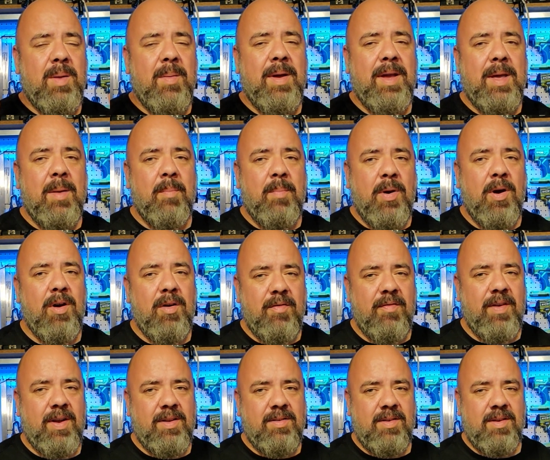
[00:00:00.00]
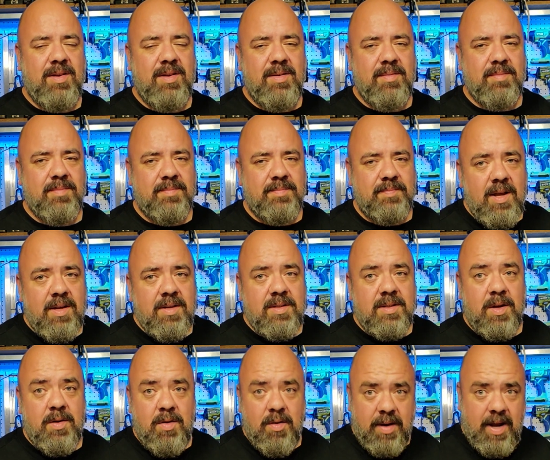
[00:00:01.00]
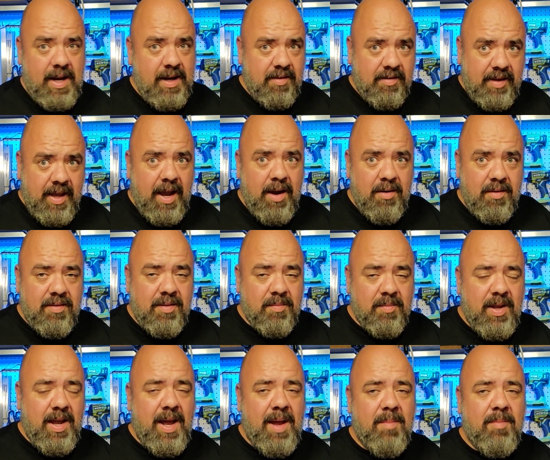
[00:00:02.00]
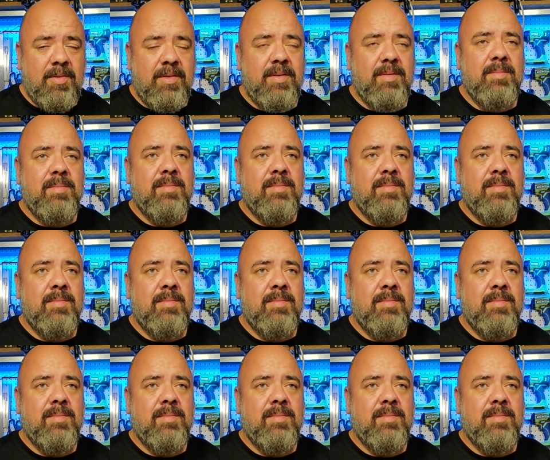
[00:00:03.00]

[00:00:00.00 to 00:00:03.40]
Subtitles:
to make it perfect. So you're kind of scared sometimes.